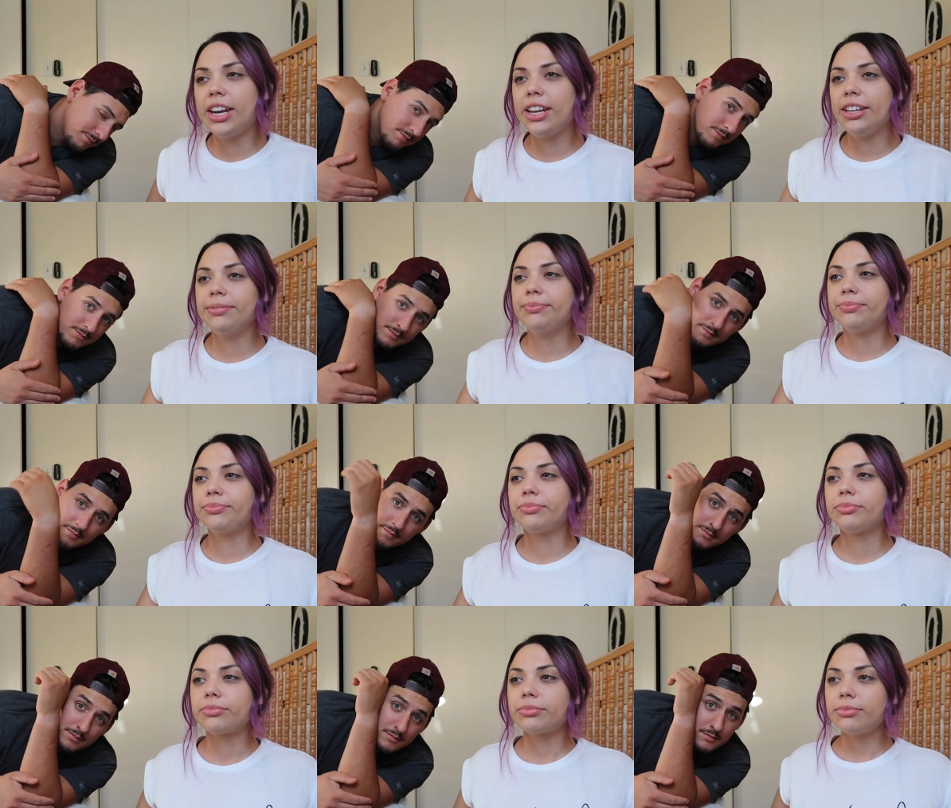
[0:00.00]
Speaker 1: Getting
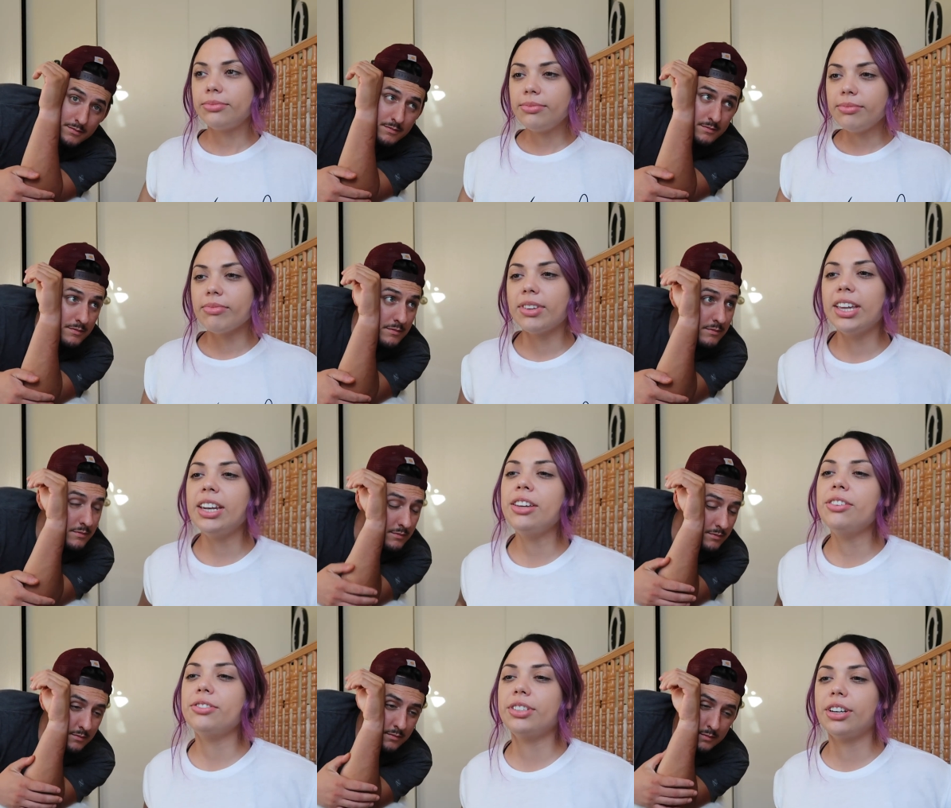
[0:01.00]
getting
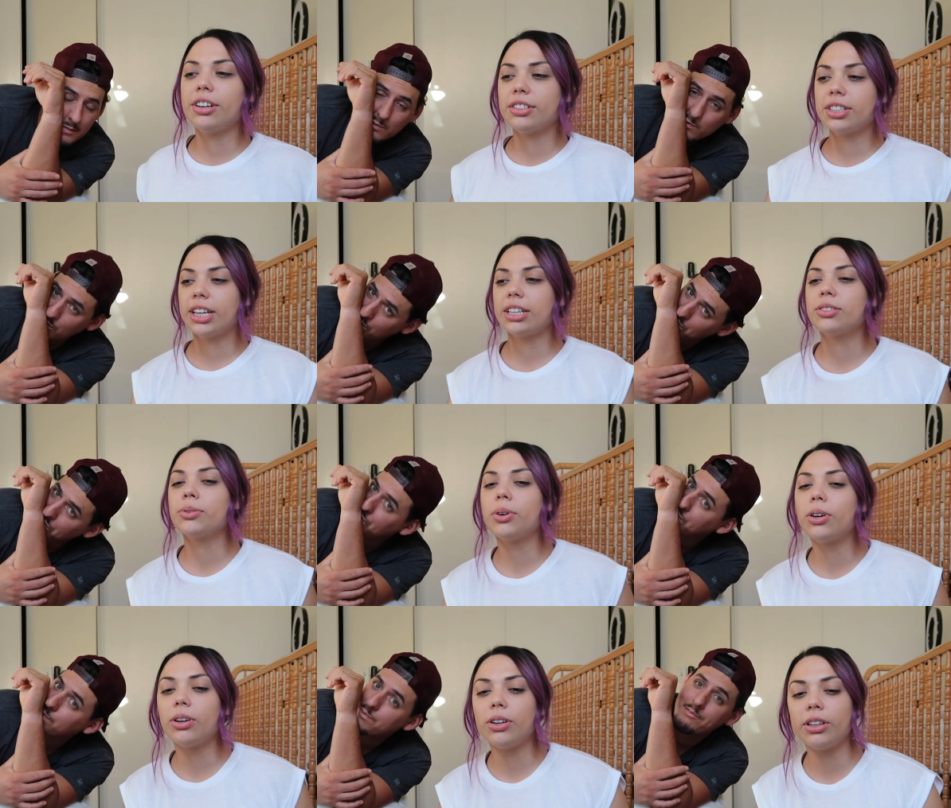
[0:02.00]
used to her
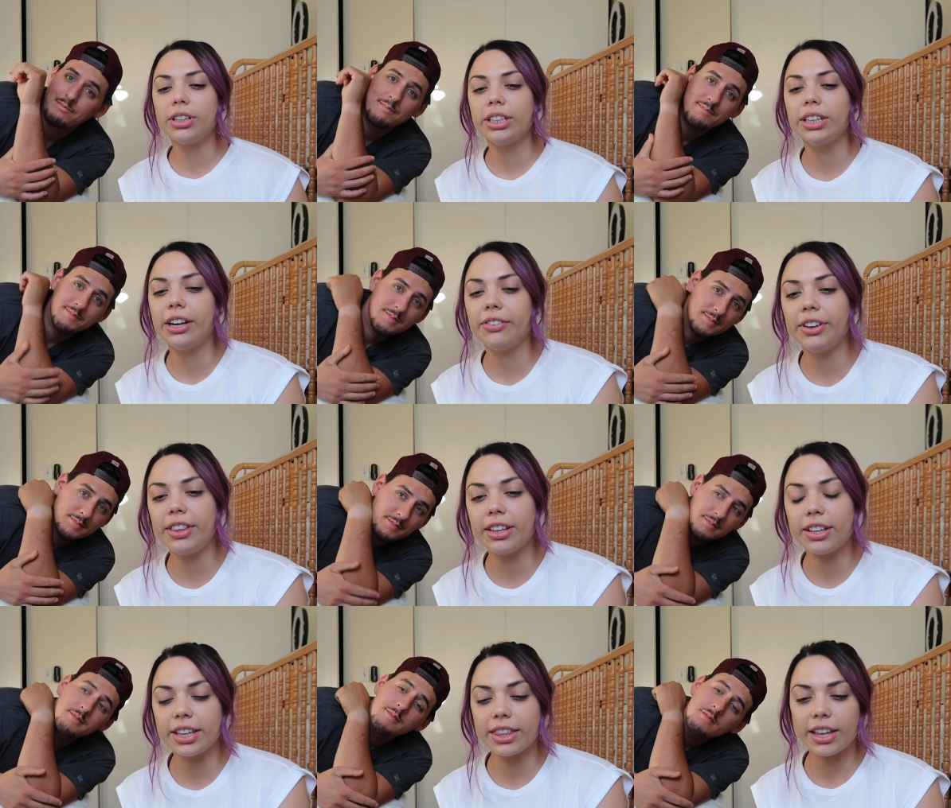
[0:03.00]
schedule and everything
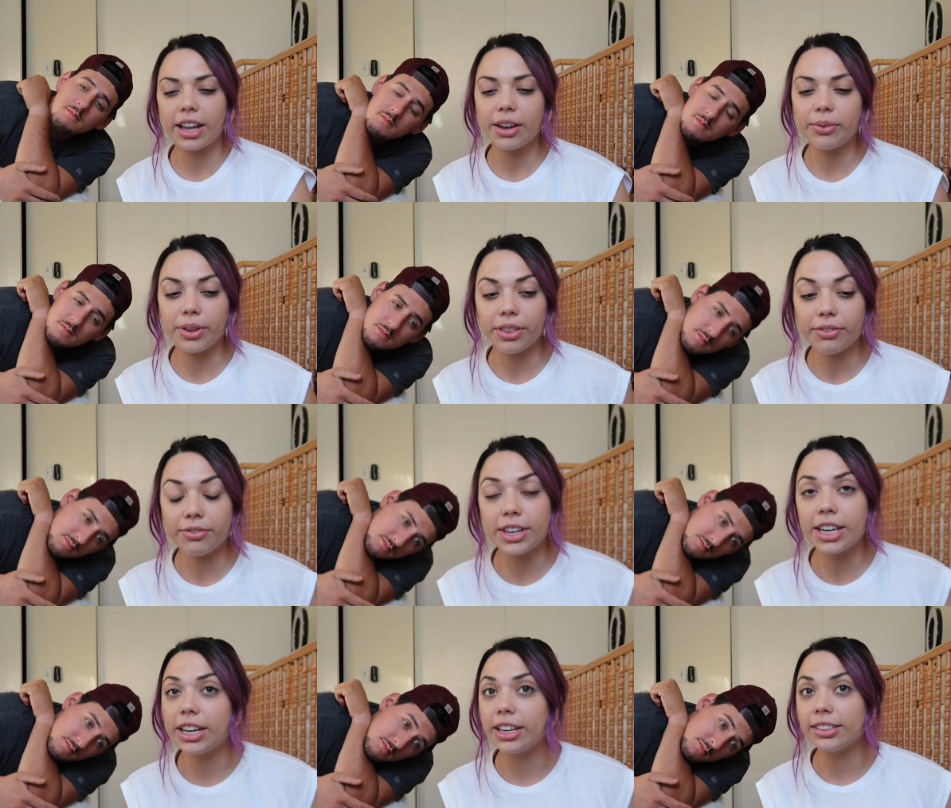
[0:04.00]
like that with
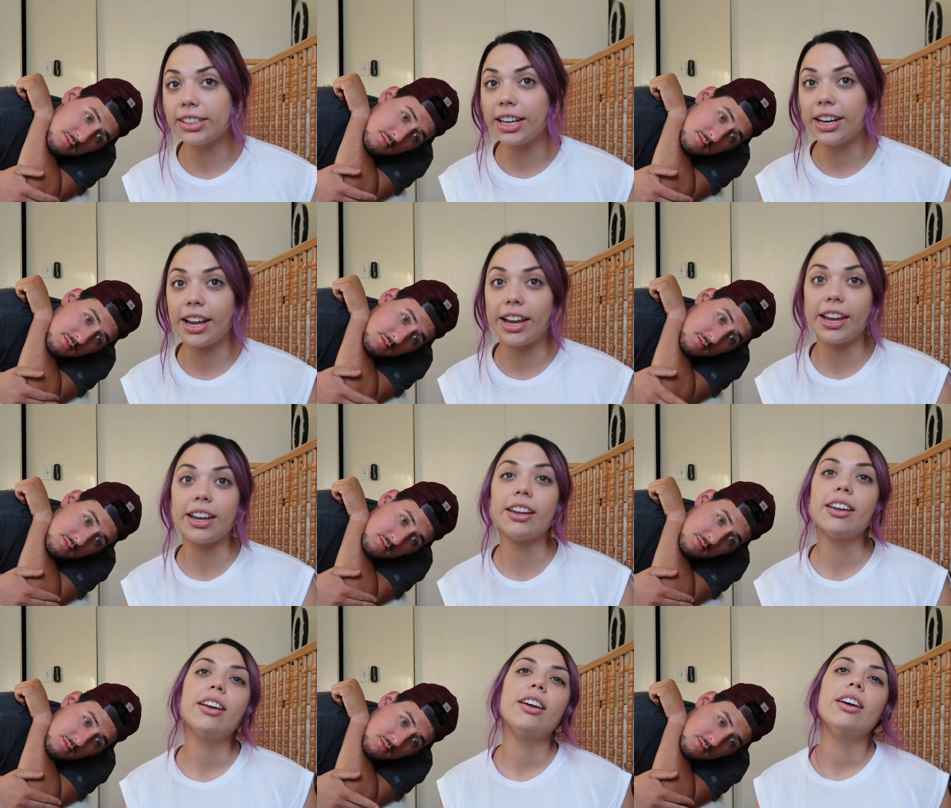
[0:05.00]
feedings at night.
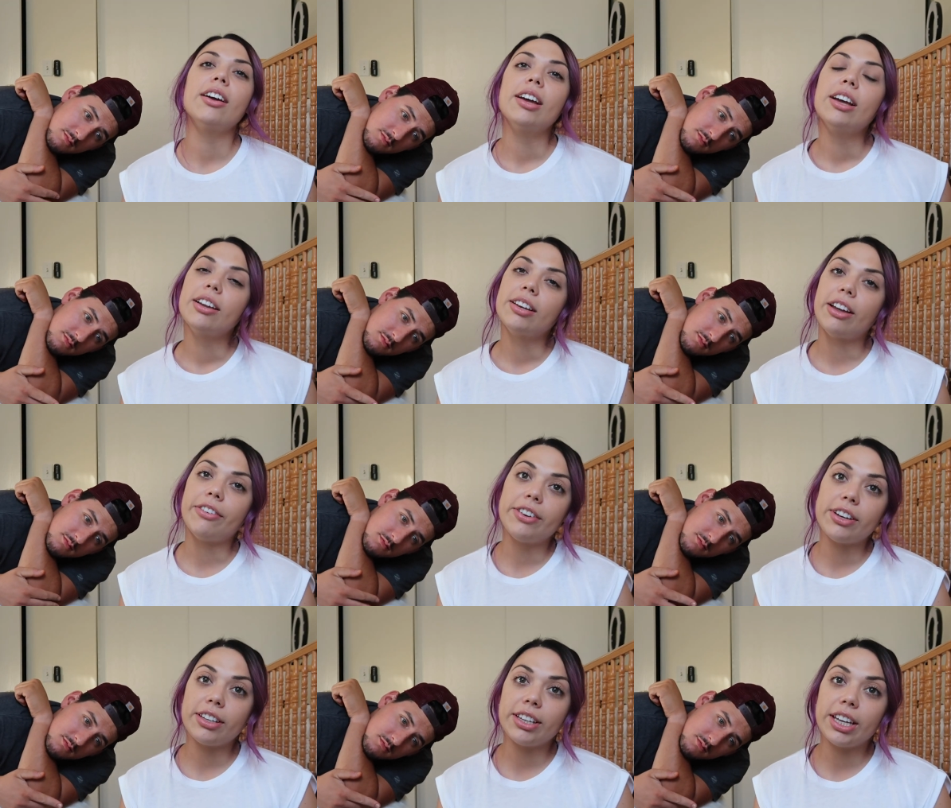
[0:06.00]

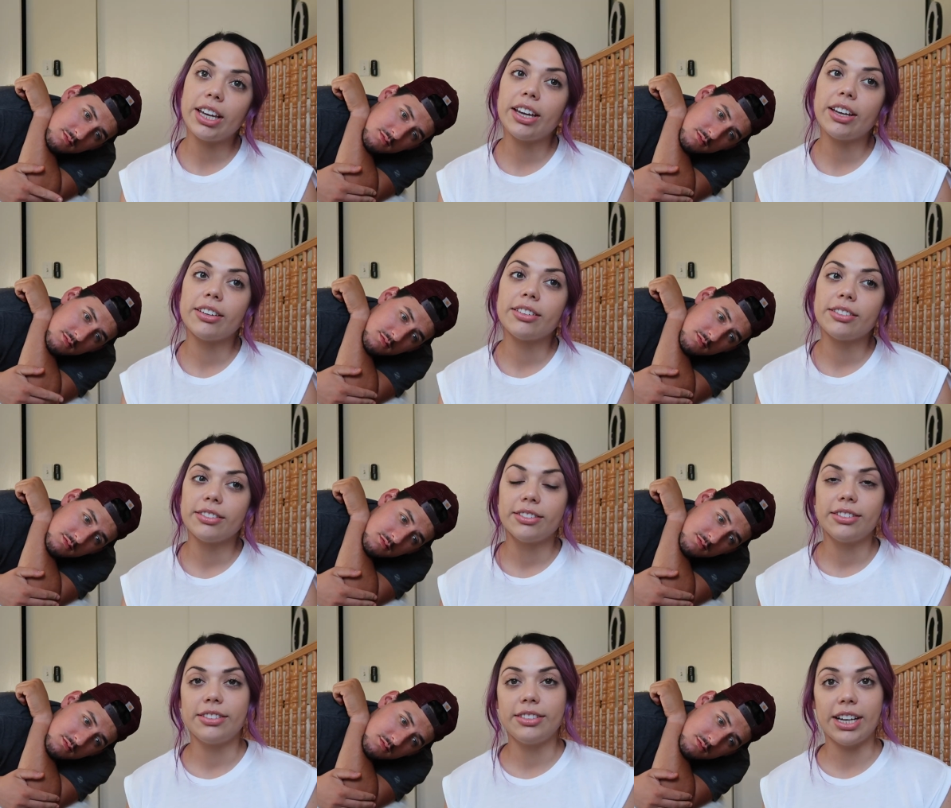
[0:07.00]
Definitely
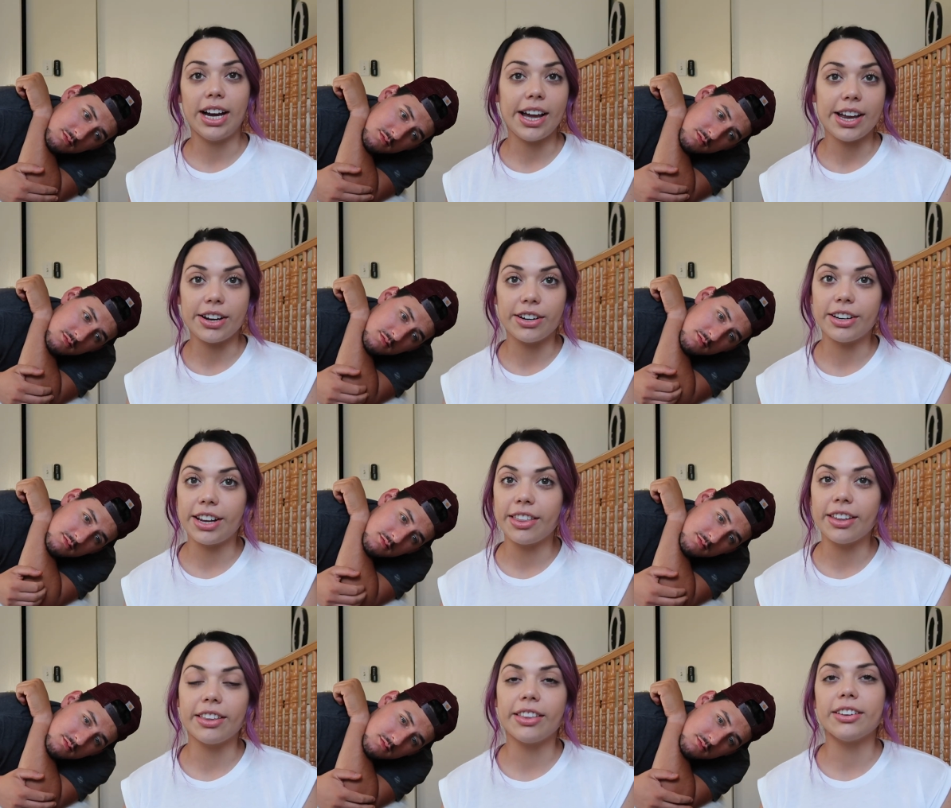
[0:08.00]
tired. I think